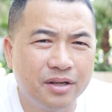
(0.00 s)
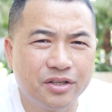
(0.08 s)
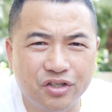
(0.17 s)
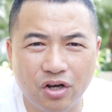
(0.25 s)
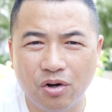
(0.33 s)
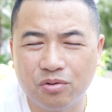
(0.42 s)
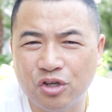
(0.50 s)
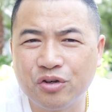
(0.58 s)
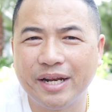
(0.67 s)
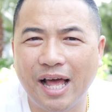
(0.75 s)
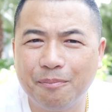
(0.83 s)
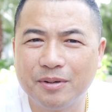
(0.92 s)
So you
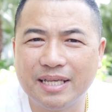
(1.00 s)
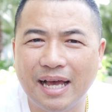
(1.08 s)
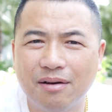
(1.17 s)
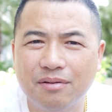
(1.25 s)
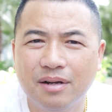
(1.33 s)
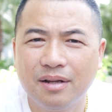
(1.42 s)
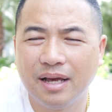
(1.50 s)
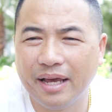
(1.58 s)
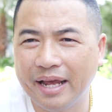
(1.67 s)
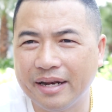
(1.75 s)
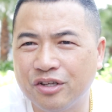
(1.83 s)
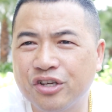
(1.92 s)
can help us out
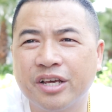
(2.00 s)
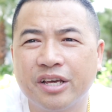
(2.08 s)
and you can